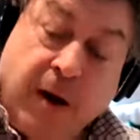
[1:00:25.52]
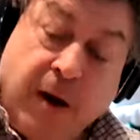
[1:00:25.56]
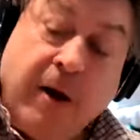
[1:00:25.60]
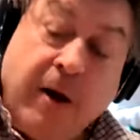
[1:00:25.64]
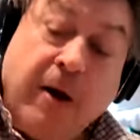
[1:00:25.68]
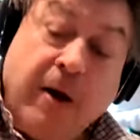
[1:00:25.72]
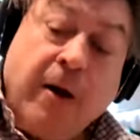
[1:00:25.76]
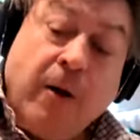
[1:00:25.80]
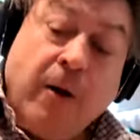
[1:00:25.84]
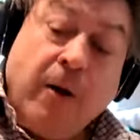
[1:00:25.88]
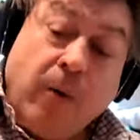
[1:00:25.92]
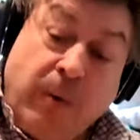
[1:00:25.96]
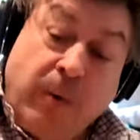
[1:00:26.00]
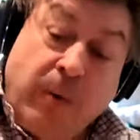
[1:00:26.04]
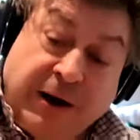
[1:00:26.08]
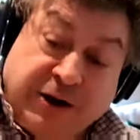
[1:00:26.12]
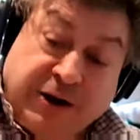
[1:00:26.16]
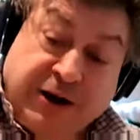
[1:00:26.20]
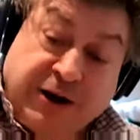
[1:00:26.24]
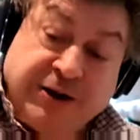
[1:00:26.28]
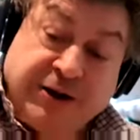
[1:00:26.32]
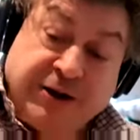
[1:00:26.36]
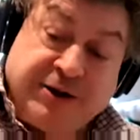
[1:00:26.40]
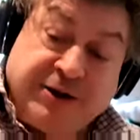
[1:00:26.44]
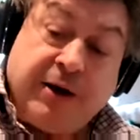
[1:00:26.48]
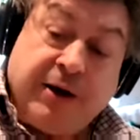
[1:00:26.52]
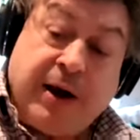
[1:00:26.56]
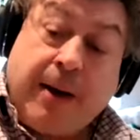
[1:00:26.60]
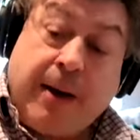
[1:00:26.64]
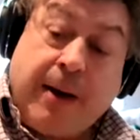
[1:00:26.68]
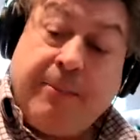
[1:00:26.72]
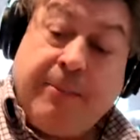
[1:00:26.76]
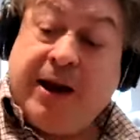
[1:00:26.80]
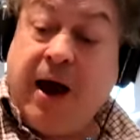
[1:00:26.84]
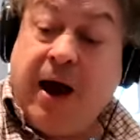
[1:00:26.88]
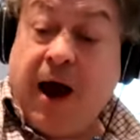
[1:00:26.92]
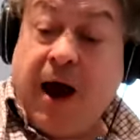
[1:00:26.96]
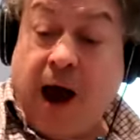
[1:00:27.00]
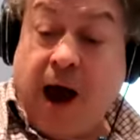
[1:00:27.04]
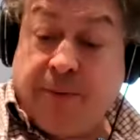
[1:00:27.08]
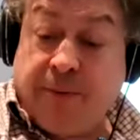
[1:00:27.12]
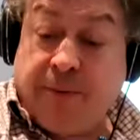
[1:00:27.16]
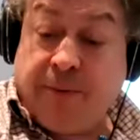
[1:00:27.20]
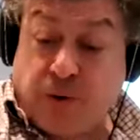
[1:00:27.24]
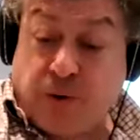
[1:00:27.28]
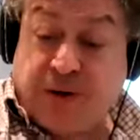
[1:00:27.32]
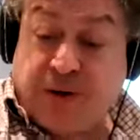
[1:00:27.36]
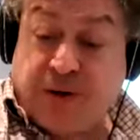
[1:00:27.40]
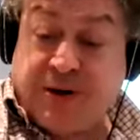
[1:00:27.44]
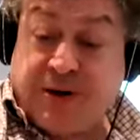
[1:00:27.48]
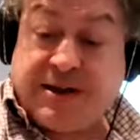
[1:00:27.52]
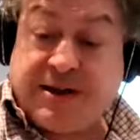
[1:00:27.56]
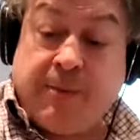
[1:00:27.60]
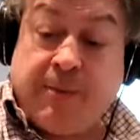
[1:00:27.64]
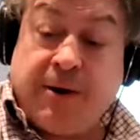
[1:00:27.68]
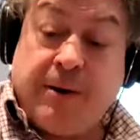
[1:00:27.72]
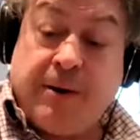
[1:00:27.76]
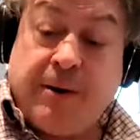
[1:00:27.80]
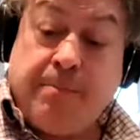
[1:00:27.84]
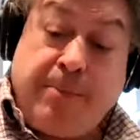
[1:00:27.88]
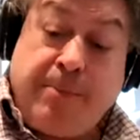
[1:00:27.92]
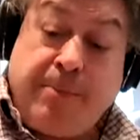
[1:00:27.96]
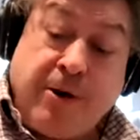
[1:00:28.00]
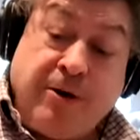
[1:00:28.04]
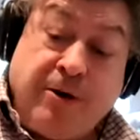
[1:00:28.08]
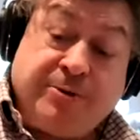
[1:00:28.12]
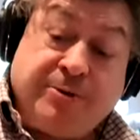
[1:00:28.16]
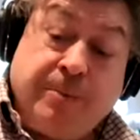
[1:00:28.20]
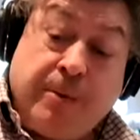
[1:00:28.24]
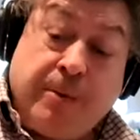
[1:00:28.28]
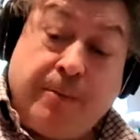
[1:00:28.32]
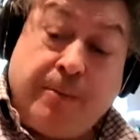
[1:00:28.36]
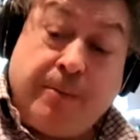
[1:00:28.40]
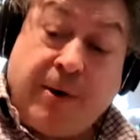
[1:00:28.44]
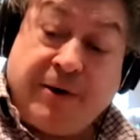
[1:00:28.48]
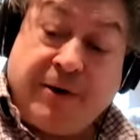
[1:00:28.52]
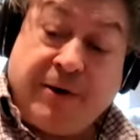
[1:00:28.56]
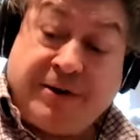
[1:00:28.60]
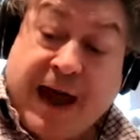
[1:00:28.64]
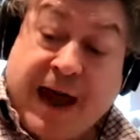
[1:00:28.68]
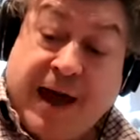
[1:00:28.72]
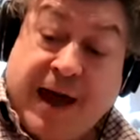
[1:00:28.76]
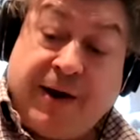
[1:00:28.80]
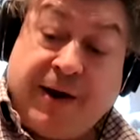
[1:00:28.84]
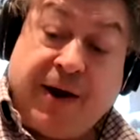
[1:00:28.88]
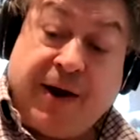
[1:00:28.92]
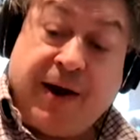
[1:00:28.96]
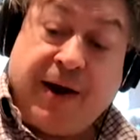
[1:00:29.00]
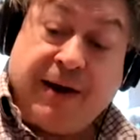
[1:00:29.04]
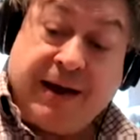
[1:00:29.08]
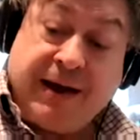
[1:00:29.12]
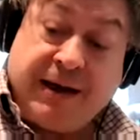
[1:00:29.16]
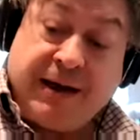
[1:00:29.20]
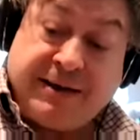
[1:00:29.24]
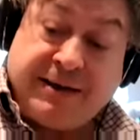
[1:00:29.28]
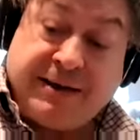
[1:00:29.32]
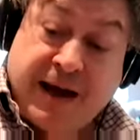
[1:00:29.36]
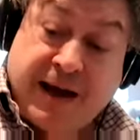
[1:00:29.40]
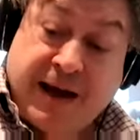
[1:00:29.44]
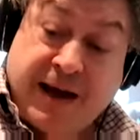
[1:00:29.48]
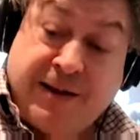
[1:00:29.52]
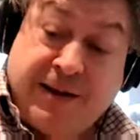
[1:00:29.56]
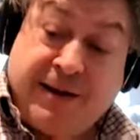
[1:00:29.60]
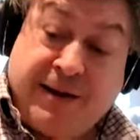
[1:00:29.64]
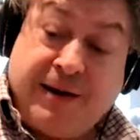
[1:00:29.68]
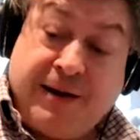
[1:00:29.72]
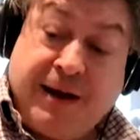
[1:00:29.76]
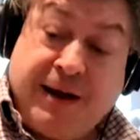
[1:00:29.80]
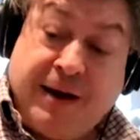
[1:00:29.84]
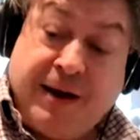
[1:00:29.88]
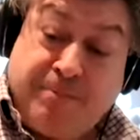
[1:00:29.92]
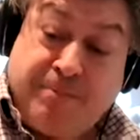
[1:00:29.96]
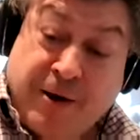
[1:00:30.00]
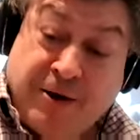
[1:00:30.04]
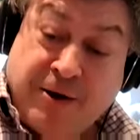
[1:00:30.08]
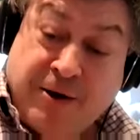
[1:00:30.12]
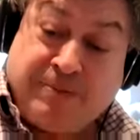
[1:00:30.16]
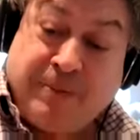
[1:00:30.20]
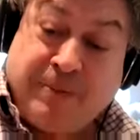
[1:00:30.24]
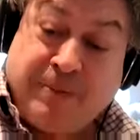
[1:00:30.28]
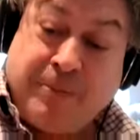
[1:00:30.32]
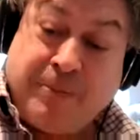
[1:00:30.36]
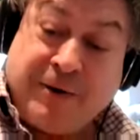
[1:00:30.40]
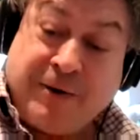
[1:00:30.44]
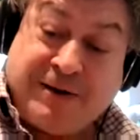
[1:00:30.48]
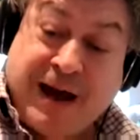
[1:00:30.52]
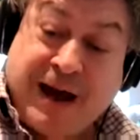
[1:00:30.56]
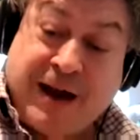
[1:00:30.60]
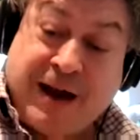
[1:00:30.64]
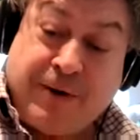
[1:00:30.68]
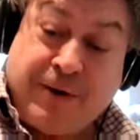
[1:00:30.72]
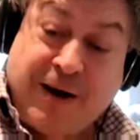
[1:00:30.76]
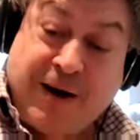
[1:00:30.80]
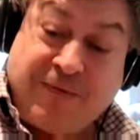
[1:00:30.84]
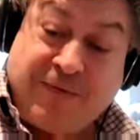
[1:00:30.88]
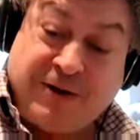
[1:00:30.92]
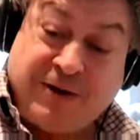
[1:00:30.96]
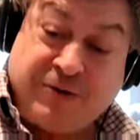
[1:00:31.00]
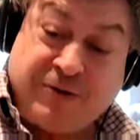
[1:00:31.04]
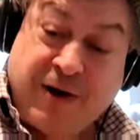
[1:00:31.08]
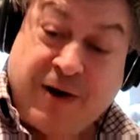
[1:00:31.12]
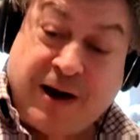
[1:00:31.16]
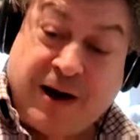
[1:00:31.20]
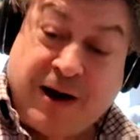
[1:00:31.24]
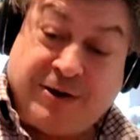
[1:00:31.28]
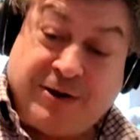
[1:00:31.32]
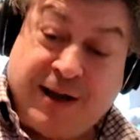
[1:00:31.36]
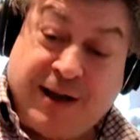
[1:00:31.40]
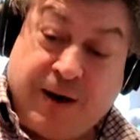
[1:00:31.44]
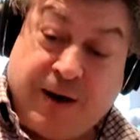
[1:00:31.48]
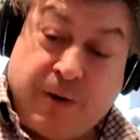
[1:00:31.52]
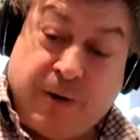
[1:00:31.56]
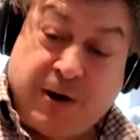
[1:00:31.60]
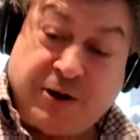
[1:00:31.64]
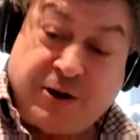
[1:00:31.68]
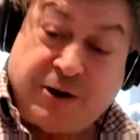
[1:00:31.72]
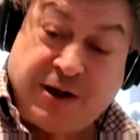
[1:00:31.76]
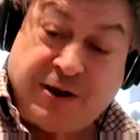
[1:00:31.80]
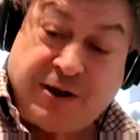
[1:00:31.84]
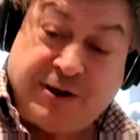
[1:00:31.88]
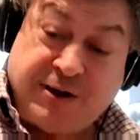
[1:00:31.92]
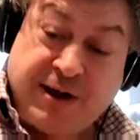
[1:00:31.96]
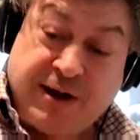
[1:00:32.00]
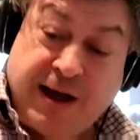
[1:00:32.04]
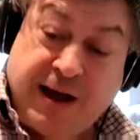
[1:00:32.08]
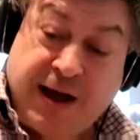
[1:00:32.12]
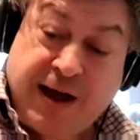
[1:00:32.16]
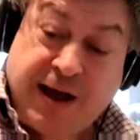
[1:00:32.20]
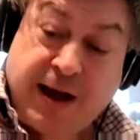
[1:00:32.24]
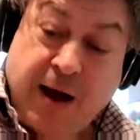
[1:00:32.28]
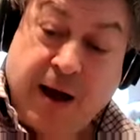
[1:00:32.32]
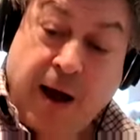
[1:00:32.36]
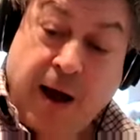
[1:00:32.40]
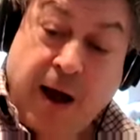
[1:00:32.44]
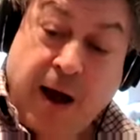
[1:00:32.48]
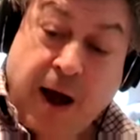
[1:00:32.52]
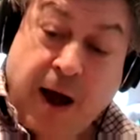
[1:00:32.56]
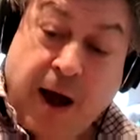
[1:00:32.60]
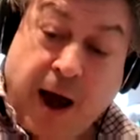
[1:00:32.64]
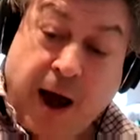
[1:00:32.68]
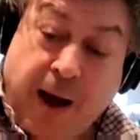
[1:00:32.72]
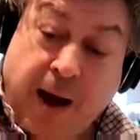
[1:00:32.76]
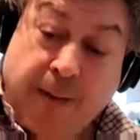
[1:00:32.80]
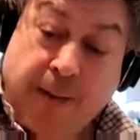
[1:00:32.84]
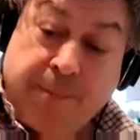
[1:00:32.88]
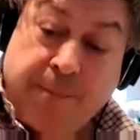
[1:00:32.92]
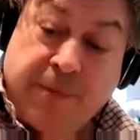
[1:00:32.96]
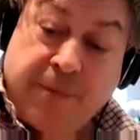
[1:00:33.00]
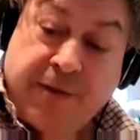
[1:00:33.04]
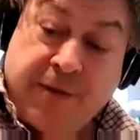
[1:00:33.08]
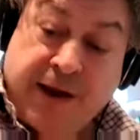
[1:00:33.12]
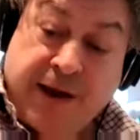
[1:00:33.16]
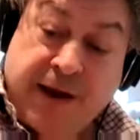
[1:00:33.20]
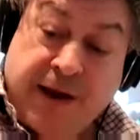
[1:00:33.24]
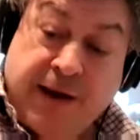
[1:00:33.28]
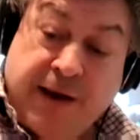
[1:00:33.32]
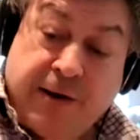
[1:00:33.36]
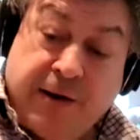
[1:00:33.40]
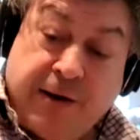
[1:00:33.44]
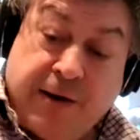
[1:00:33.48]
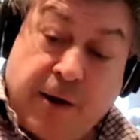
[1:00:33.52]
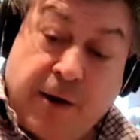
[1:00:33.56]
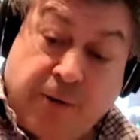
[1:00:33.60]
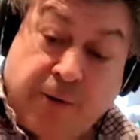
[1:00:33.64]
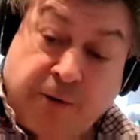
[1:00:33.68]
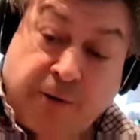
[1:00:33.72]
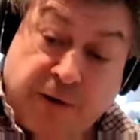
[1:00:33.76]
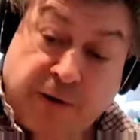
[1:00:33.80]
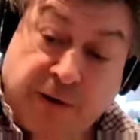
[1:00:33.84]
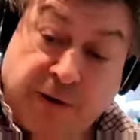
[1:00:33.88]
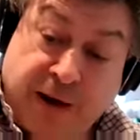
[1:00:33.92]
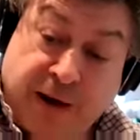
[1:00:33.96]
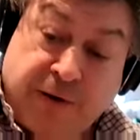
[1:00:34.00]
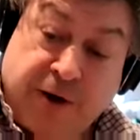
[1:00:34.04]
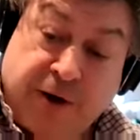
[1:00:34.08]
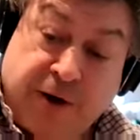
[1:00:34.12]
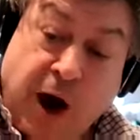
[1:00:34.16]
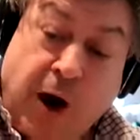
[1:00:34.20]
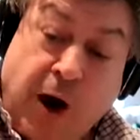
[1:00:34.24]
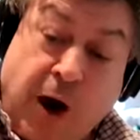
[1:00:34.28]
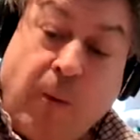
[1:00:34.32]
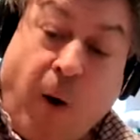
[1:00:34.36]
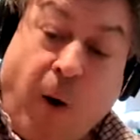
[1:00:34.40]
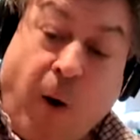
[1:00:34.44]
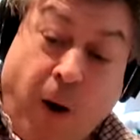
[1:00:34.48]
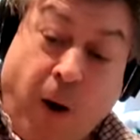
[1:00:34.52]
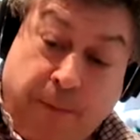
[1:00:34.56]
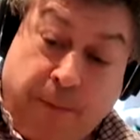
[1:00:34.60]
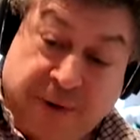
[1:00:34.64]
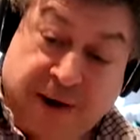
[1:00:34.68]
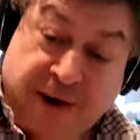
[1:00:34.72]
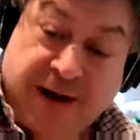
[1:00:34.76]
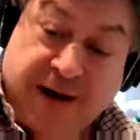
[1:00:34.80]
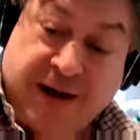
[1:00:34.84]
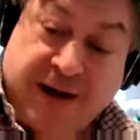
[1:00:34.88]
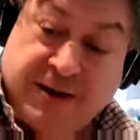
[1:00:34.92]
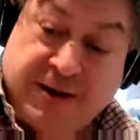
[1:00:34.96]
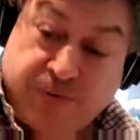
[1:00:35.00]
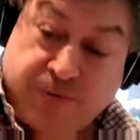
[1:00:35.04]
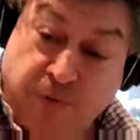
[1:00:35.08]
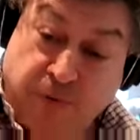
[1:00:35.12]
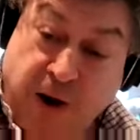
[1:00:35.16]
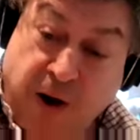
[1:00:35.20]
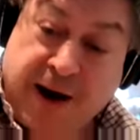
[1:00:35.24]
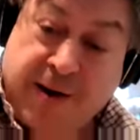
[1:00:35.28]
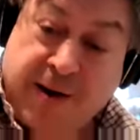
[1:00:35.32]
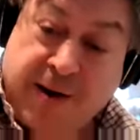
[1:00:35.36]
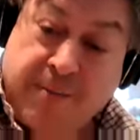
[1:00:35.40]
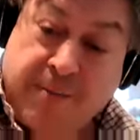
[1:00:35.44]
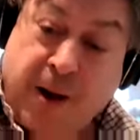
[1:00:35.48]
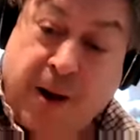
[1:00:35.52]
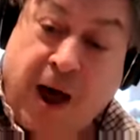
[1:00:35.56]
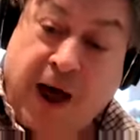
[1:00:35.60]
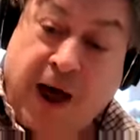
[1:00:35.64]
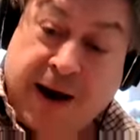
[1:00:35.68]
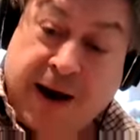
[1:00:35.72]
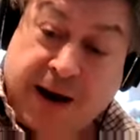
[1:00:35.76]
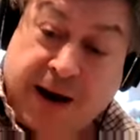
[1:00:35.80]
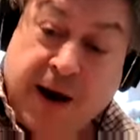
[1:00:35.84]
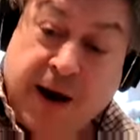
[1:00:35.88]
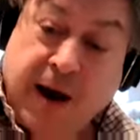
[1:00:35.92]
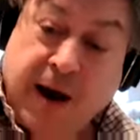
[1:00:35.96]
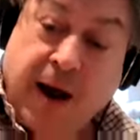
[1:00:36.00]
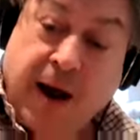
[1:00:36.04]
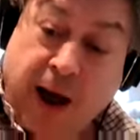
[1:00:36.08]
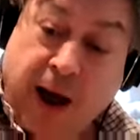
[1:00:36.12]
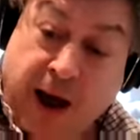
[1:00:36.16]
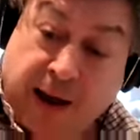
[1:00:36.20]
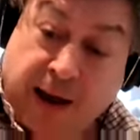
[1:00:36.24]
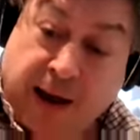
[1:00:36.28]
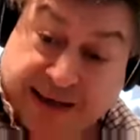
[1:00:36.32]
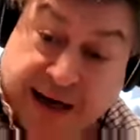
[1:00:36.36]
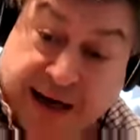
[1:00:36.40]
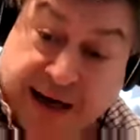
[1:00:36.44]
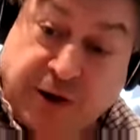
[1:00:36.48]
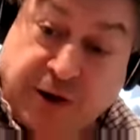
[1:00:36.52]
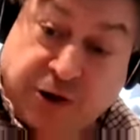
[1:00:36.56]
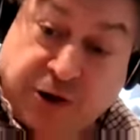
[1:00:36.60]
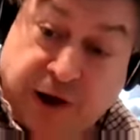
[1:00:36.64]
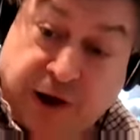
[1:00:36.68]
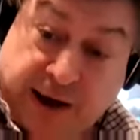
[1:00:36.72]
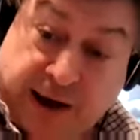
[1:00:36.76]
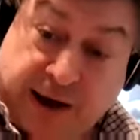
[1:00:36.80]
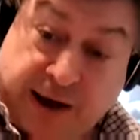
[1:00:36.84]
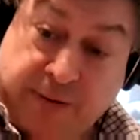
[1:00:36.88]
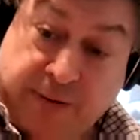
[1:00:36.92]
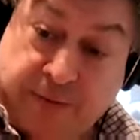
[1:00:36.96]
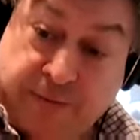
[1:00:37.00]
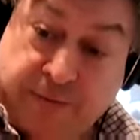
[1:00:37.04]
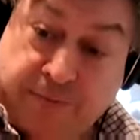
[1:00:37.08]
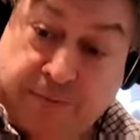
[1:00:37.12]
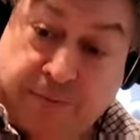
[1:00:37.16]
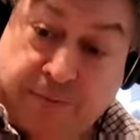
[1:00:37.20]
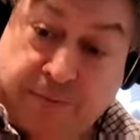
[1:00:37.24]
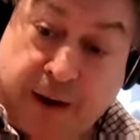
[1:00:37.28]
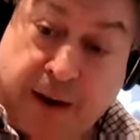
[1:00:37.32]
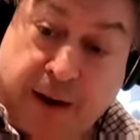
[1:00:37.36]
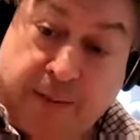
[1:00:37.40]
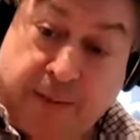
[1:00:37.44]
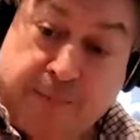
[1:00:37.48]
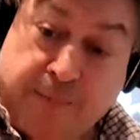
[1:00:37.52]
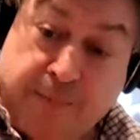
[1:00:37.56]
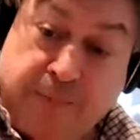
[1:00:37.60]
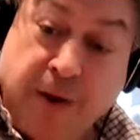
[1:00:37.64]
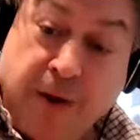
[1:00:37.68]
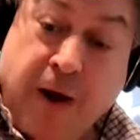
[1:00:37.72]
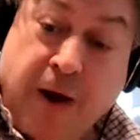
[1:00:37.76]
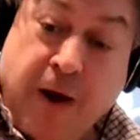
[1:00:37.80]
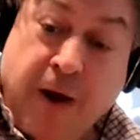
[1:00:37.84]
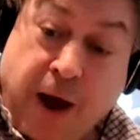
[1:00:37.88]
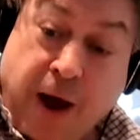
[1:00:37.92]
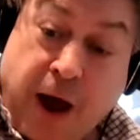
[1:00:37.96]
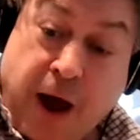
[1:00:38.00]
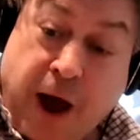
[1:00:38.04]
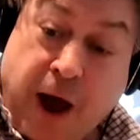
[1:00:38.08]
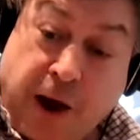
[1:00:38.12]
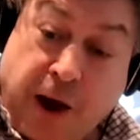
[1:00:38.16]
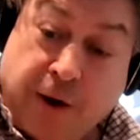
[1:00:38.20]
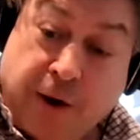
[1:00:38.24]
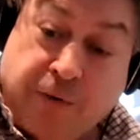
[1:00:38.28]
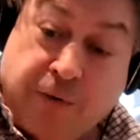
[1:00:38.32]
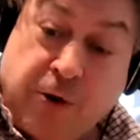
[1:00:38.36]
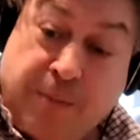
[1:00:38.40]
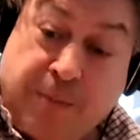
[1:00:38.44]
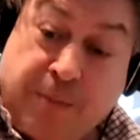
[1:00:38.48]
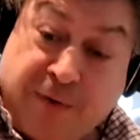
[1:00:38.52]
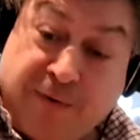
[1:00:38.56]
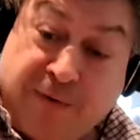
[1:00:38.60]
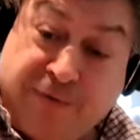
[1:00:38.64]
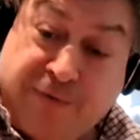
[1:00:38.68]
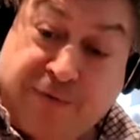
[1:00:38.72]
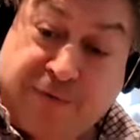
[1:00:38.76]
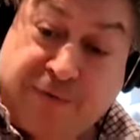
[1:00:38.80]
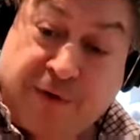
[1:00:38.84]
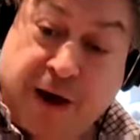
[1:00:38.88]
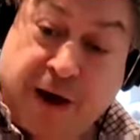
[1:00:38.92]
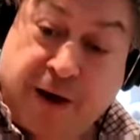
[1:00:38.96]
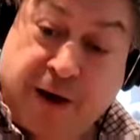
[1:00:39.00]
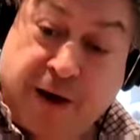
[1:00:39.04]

Yeah. Which is that, I mean, I was talking to someone in Bozeman, Montana, and he said that in Bozeman, Montana, you have the strange thing, which is the um, the local co-op is run by essentially um, a, a, group of uh,